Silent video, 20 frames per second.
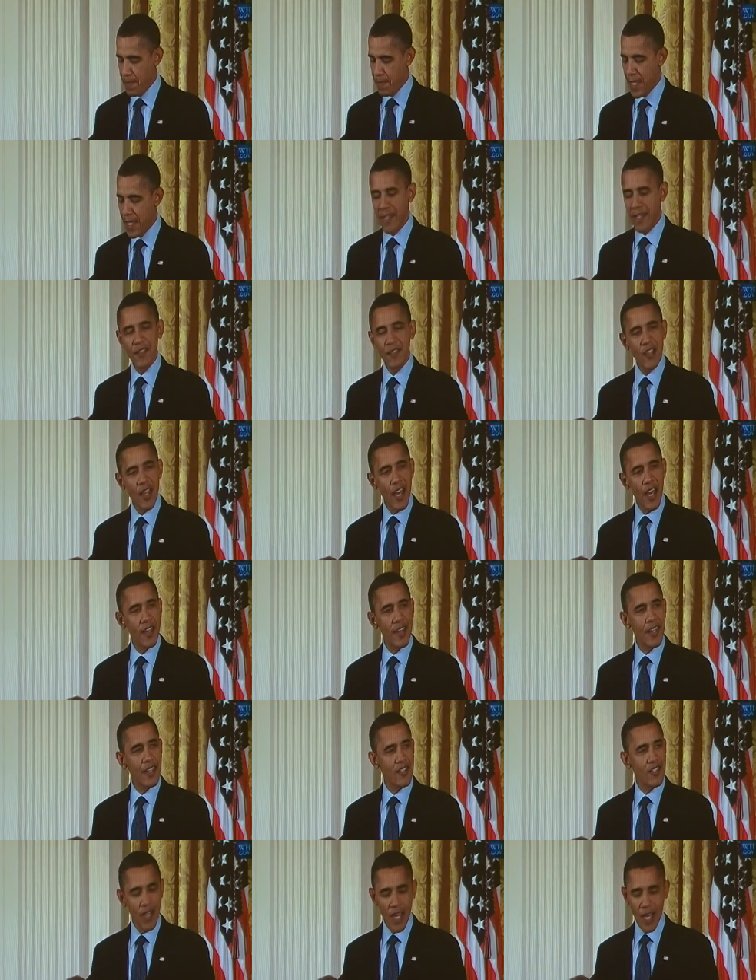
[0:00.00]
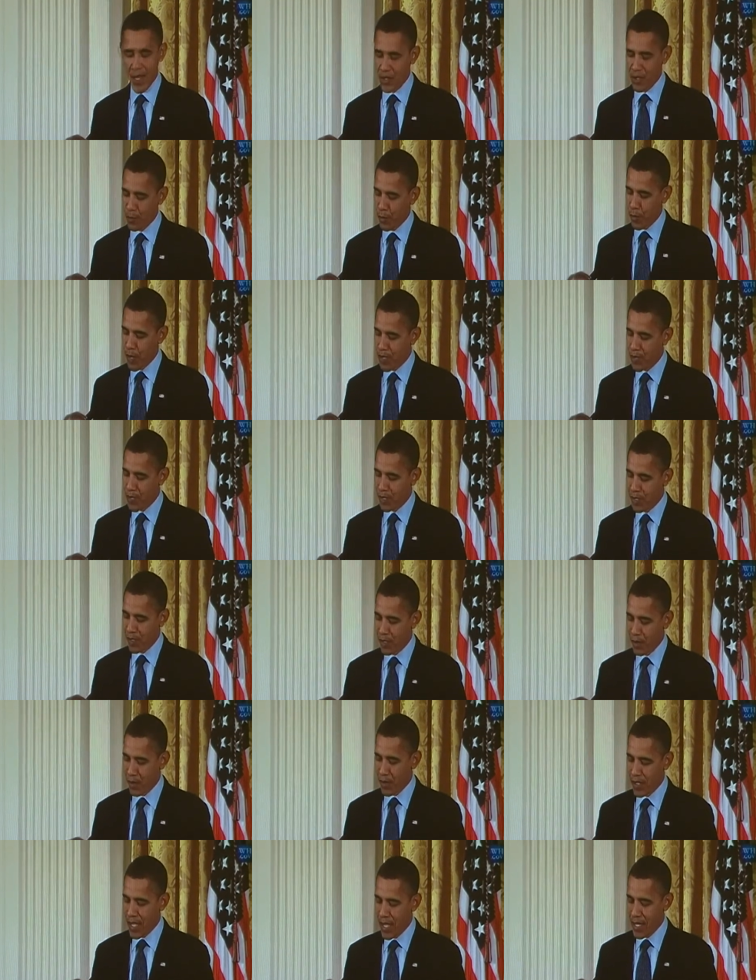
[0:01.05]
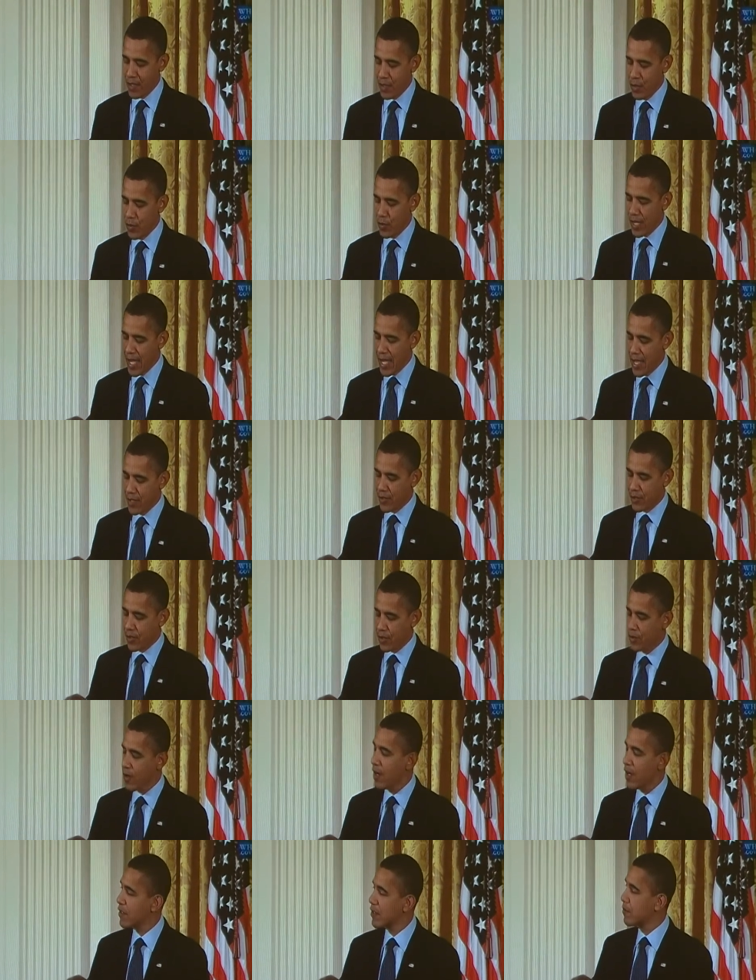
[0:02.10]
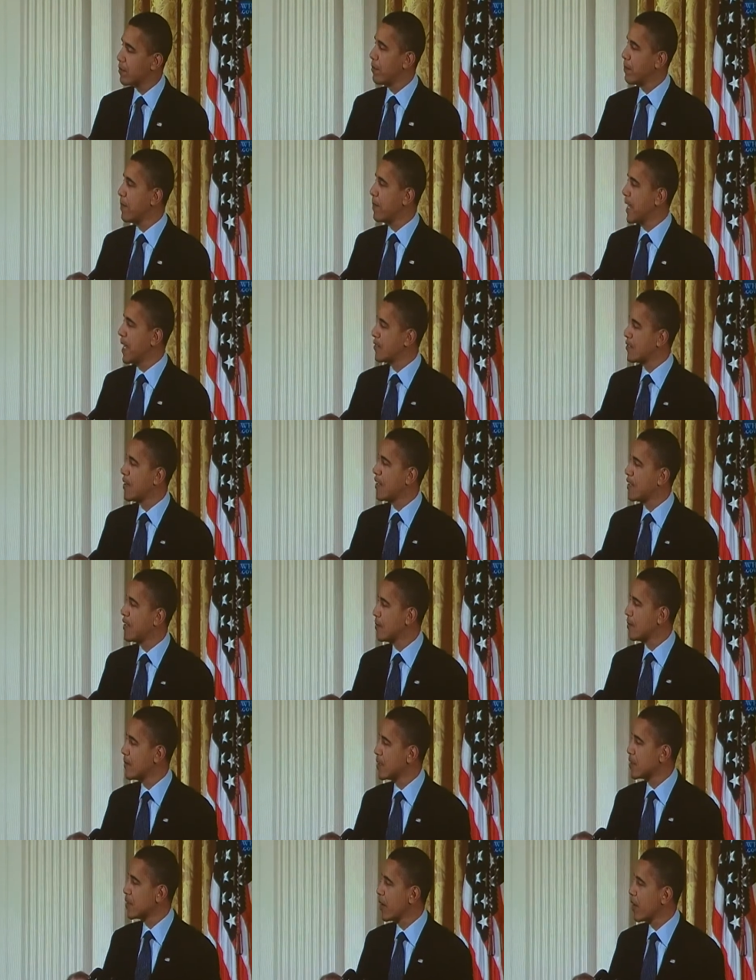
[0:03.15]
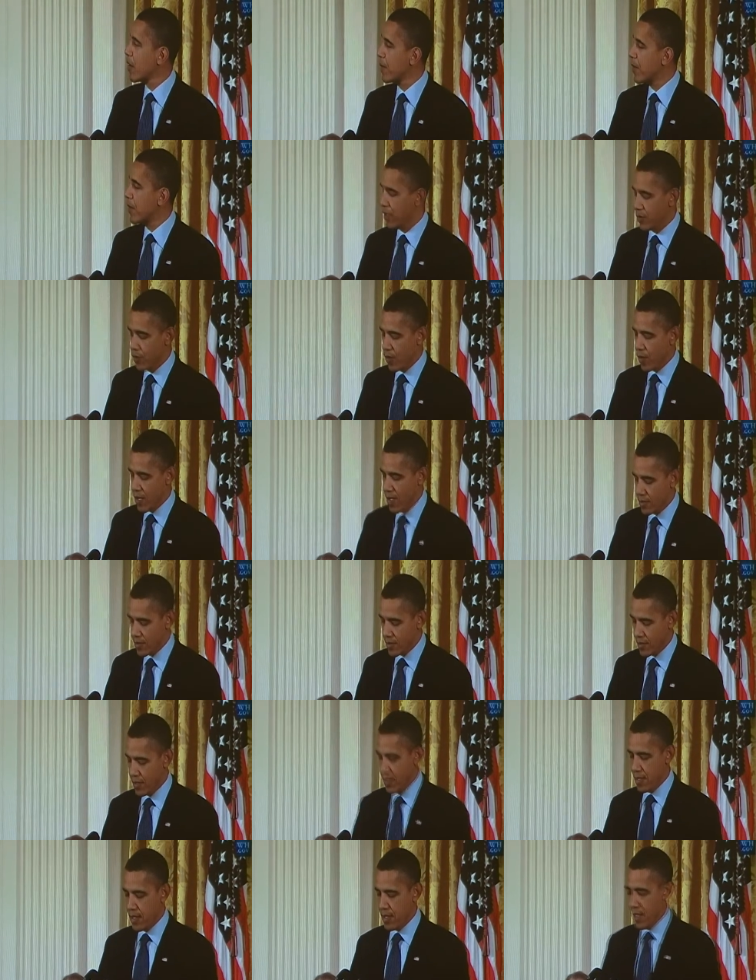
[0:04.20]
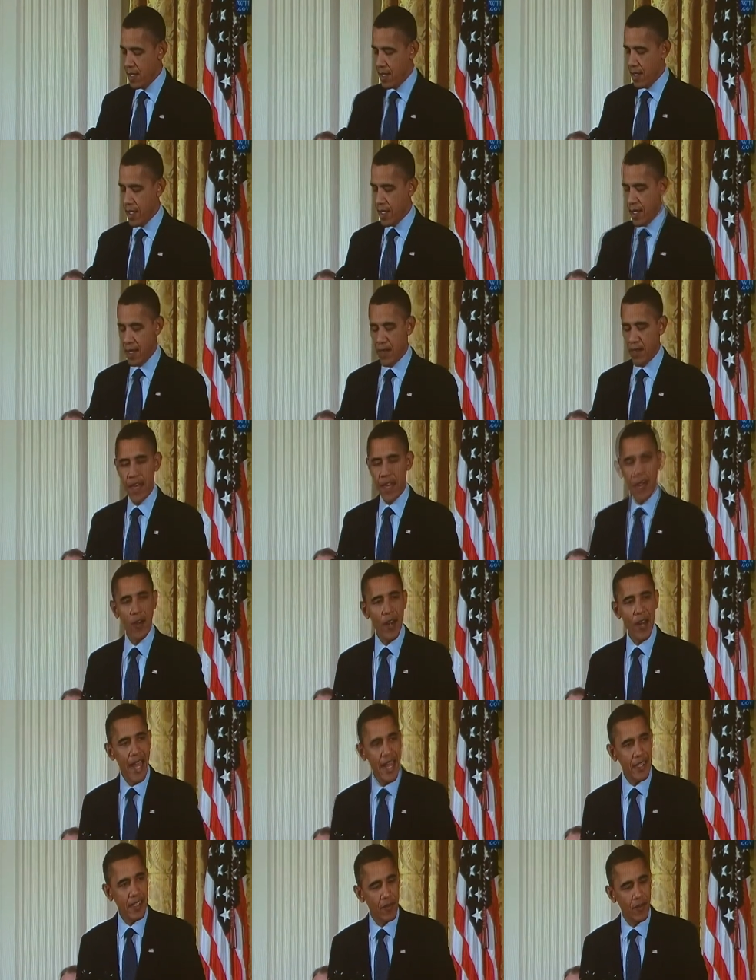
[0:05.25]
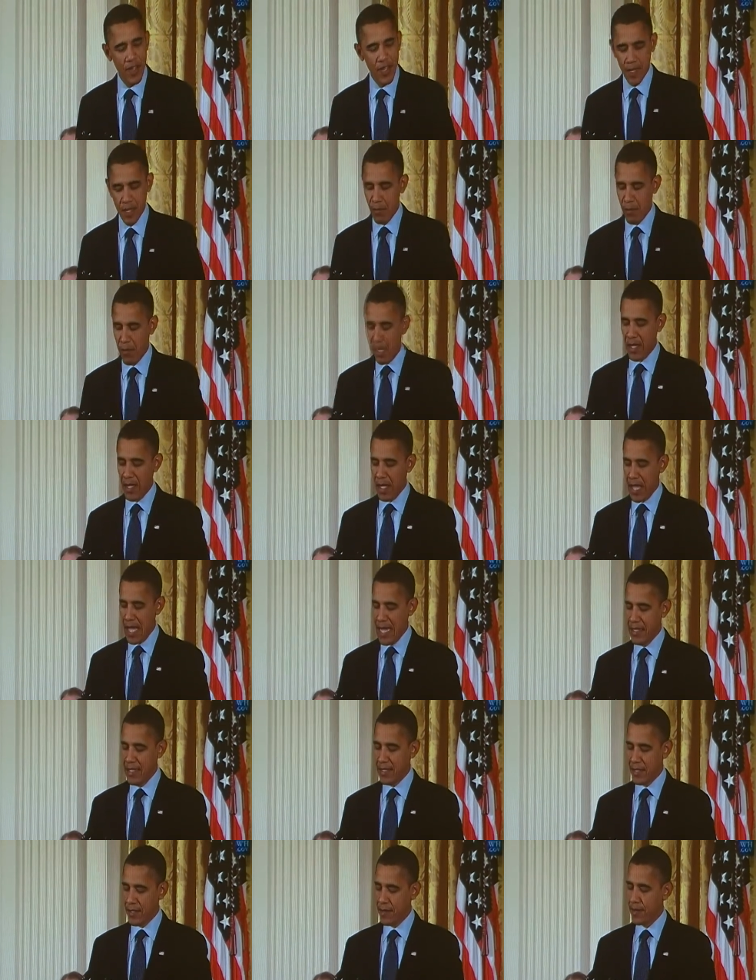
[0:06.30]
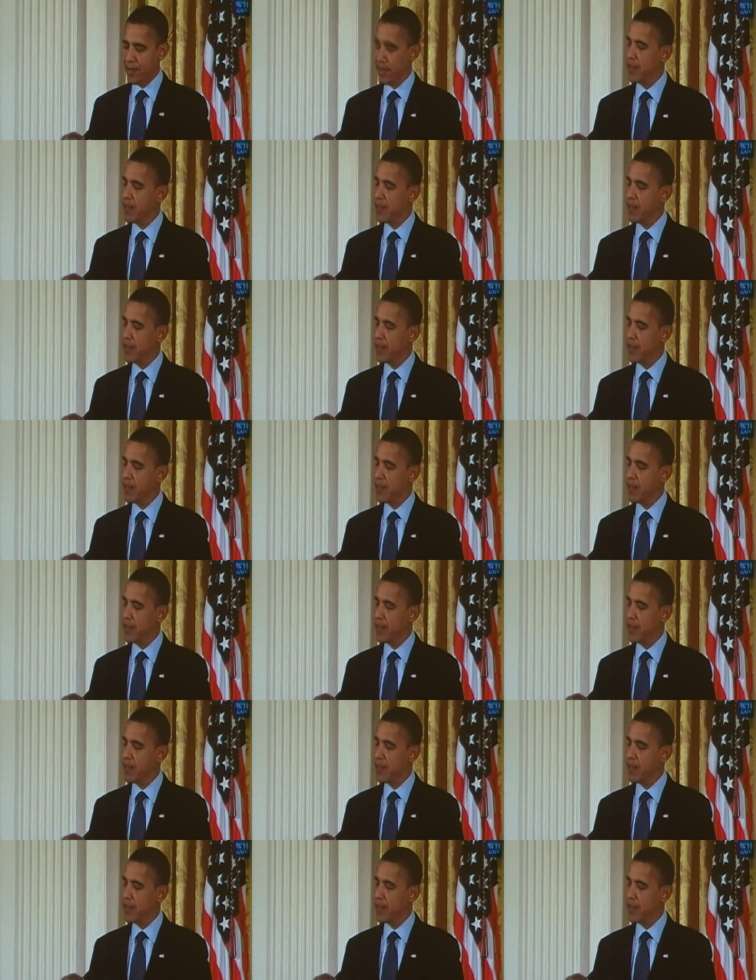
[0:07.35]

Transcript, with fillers: then designed a science project to look at new cancer drugs based on some experimental drugs uh, that are activated by light.